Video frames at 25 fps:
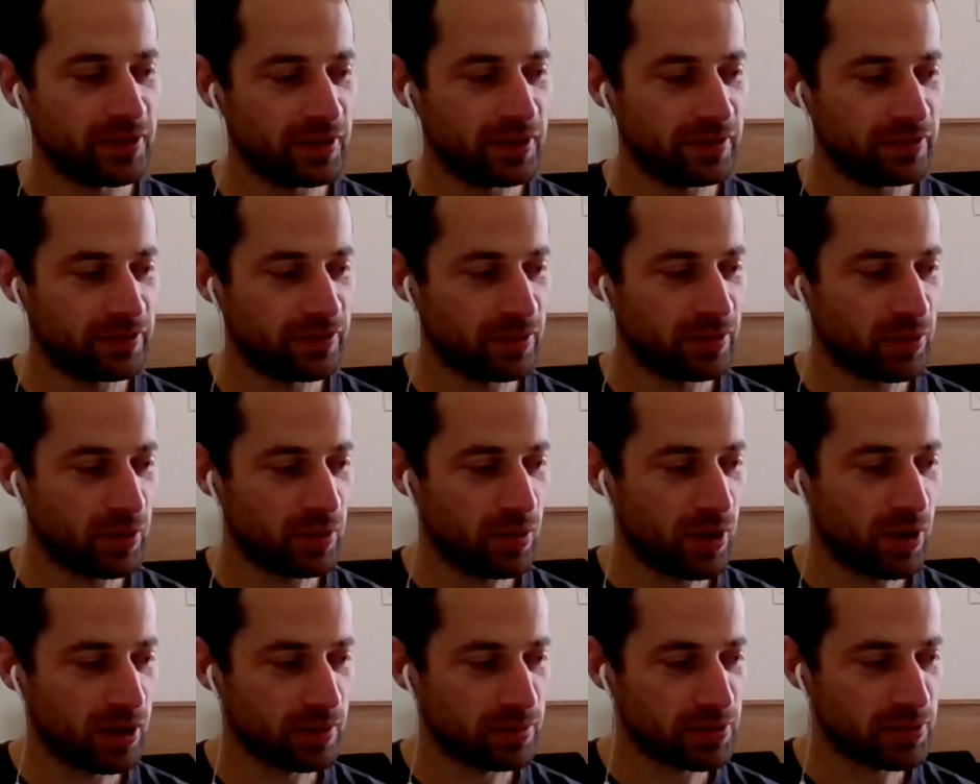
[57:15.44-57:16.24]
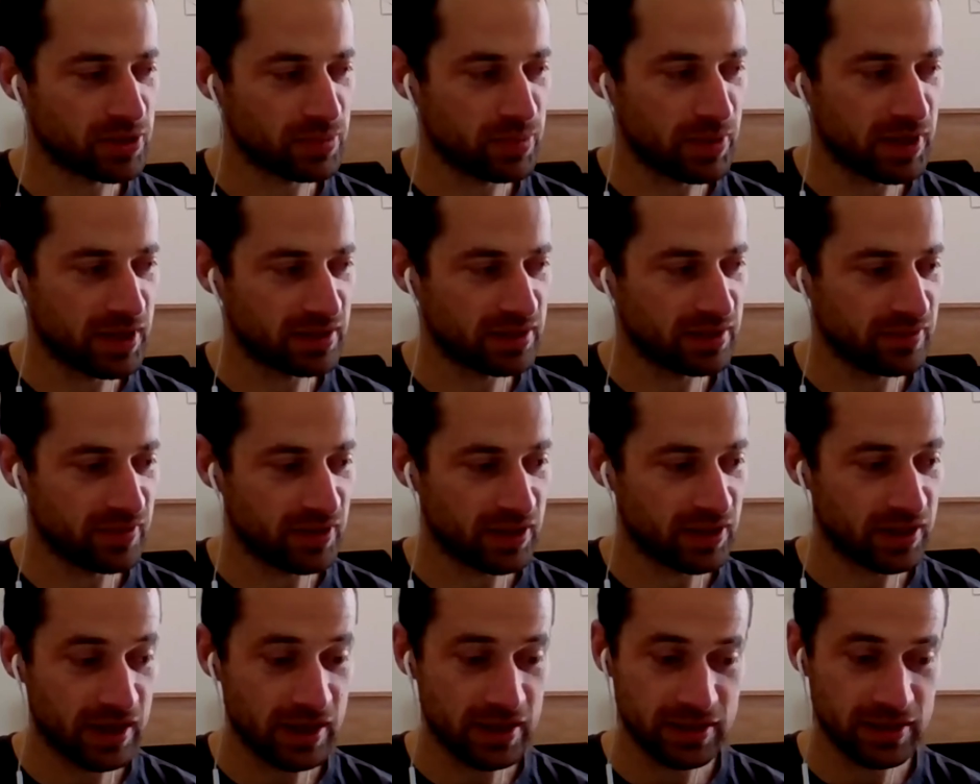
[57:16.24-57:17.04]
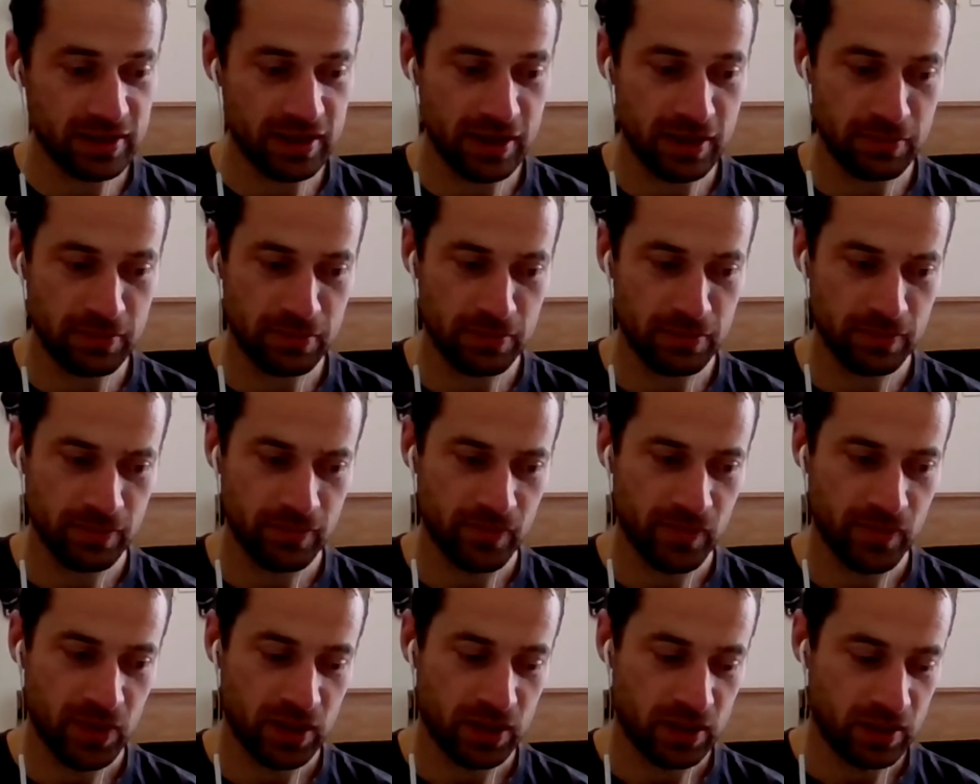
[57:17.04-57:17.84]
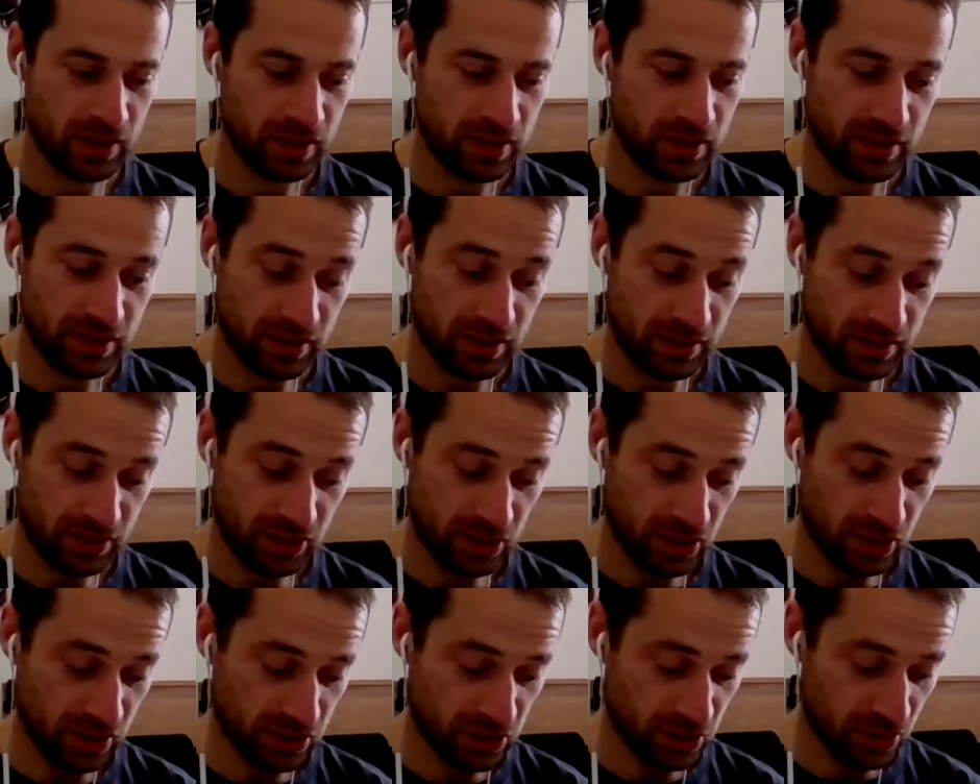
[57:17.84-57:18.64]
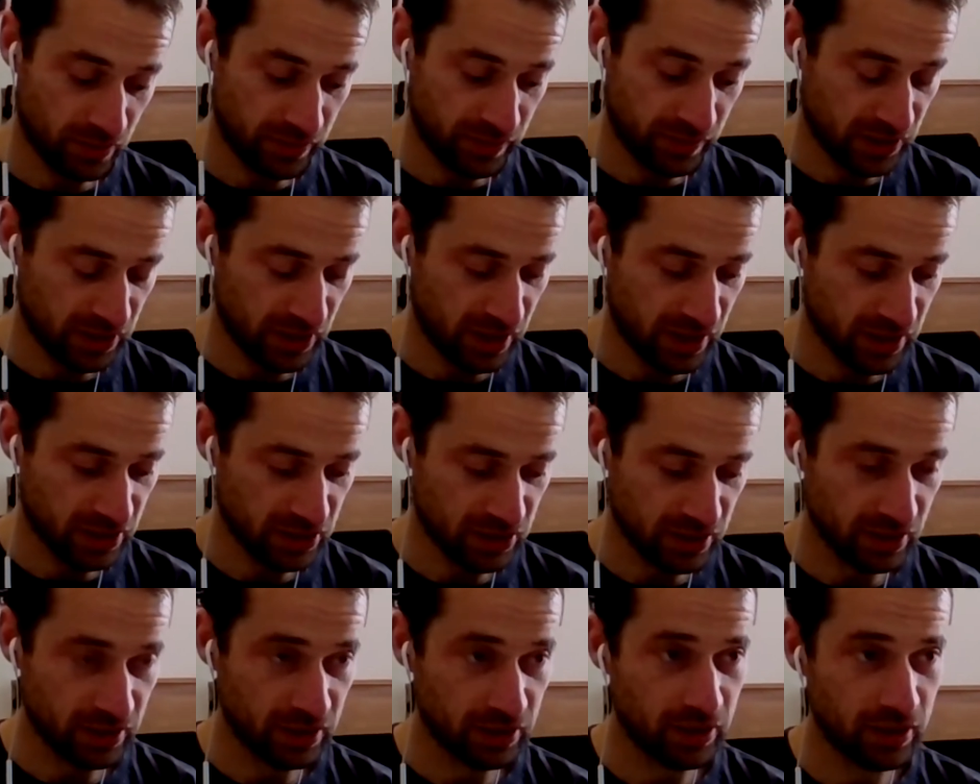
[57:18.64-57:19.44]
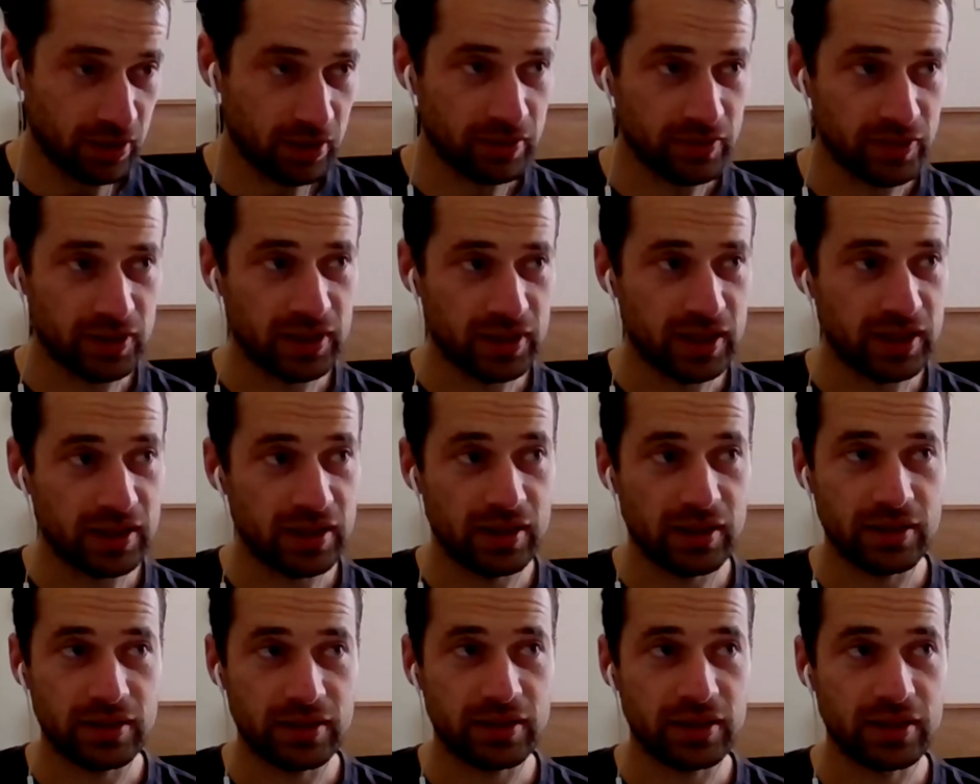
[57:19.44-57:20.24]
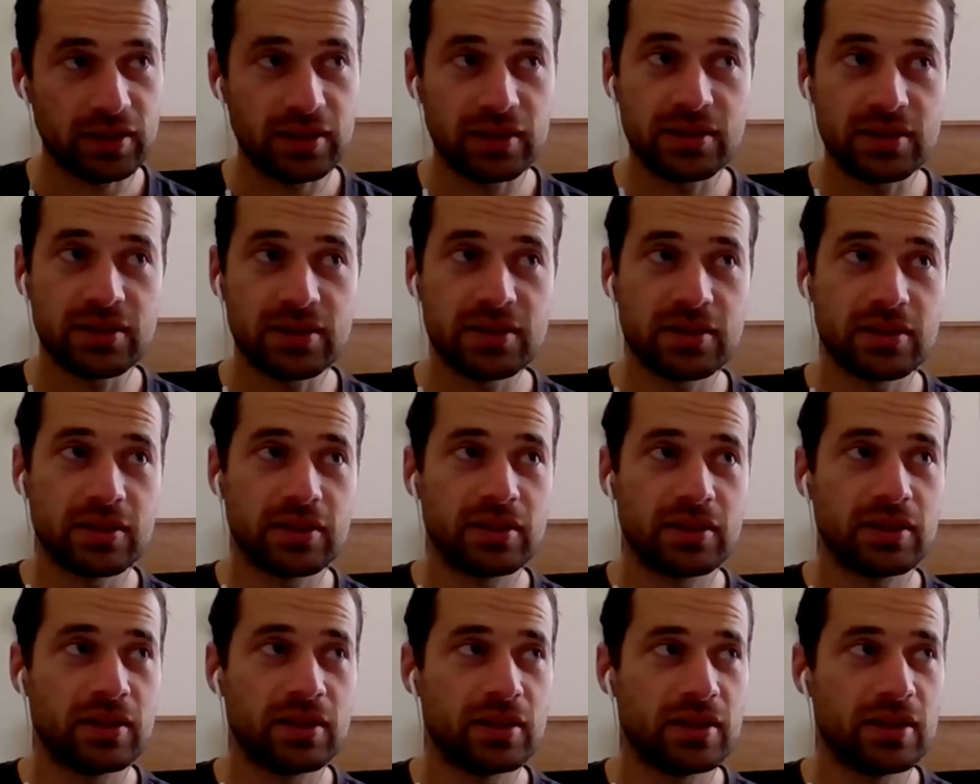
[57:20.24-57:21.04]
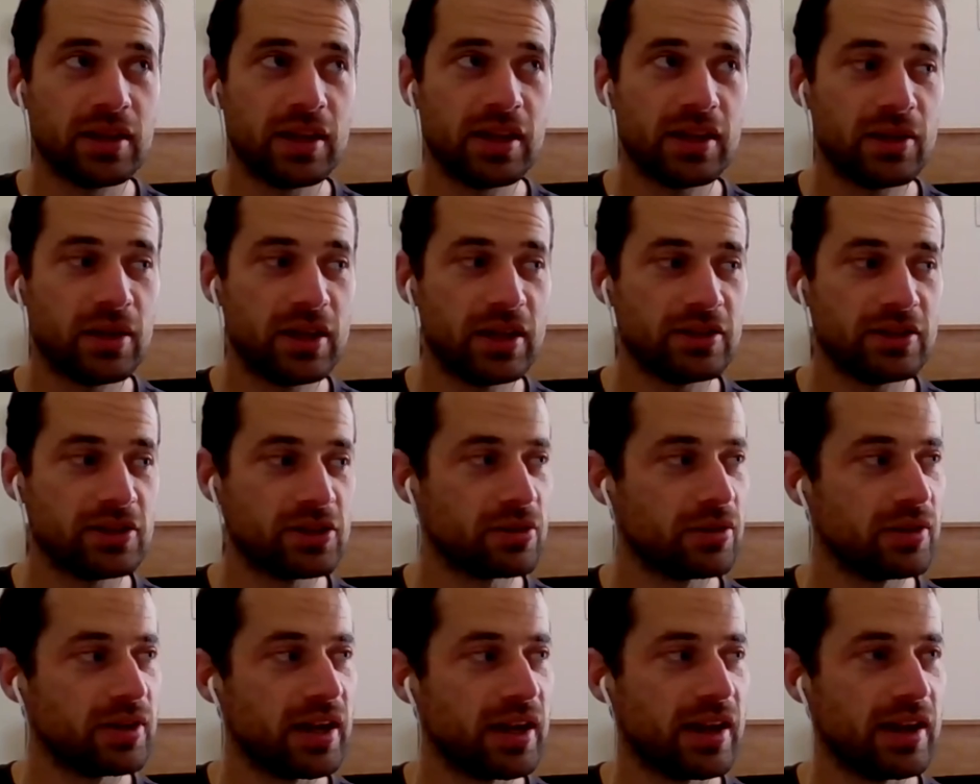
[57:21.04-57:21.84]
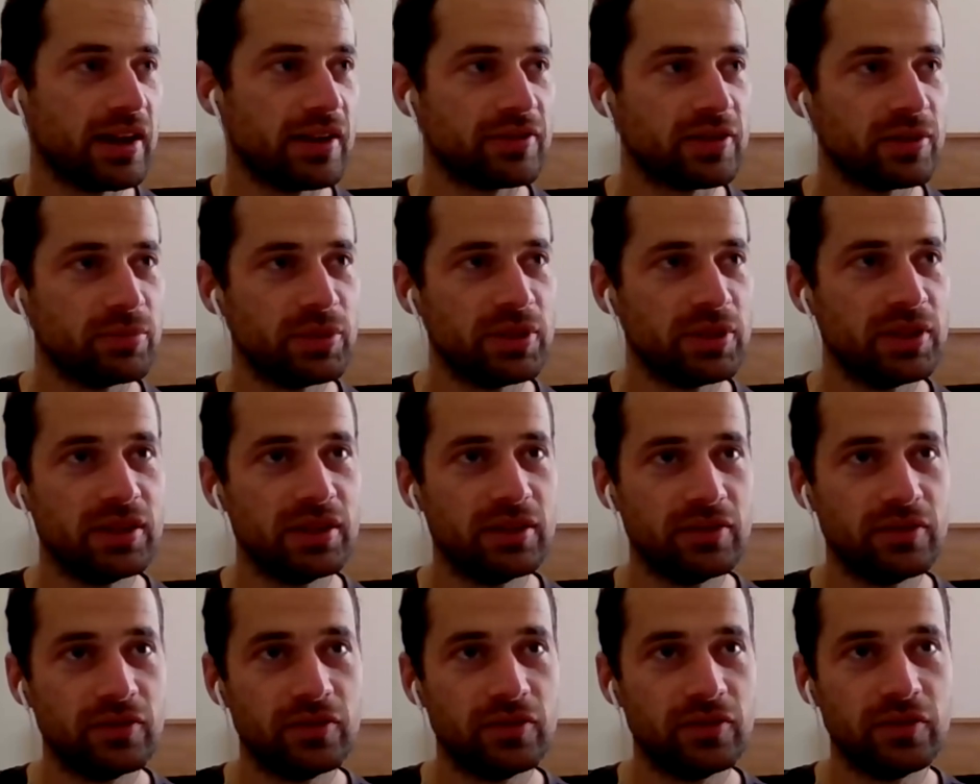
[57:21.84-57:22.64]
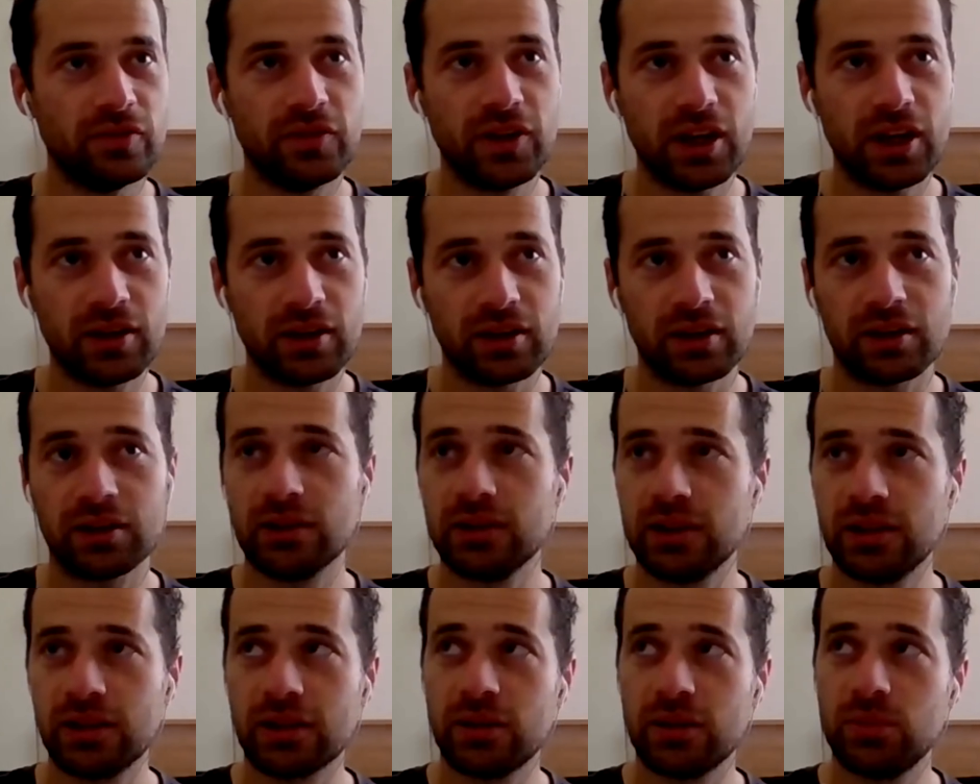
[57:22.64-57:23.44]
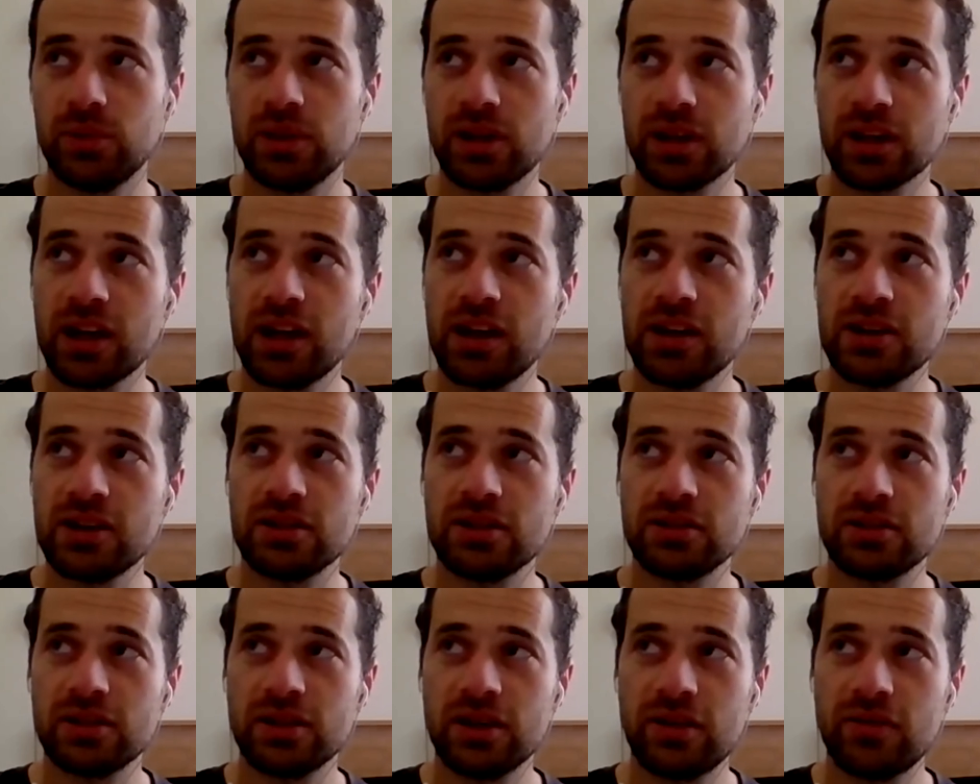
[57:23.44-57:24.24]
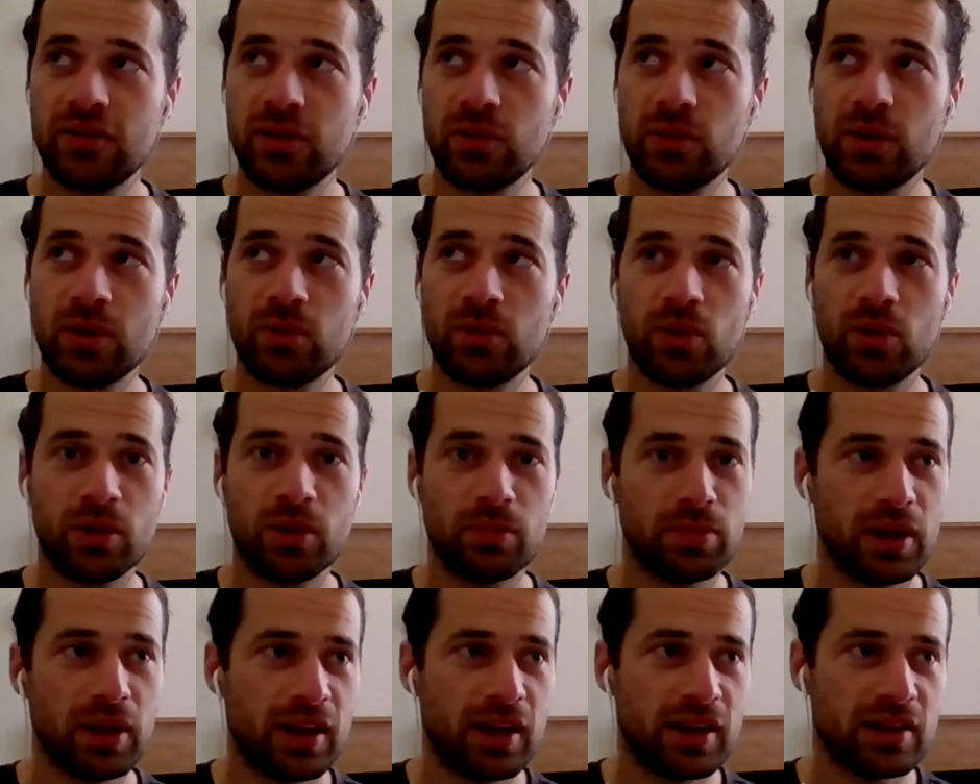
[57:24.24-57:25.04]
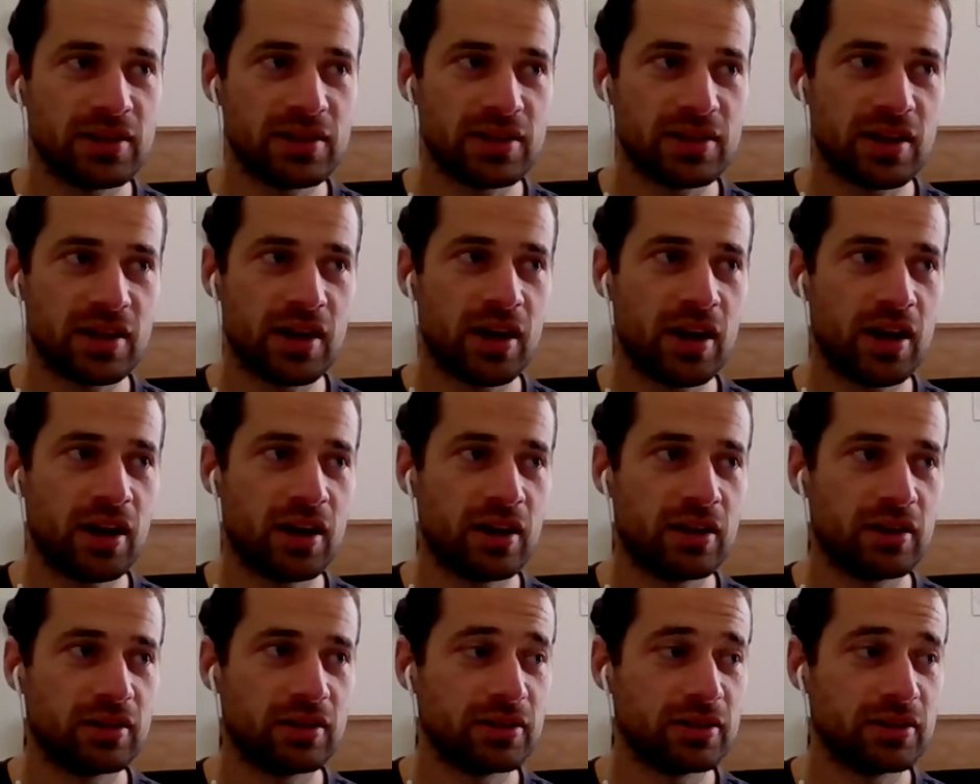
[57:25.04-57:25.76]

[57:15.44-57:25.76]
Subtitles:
From a work perspective, I guess Sophie touched on a lot of it. I think it's going to have to be very clear communication to everyone what plans are.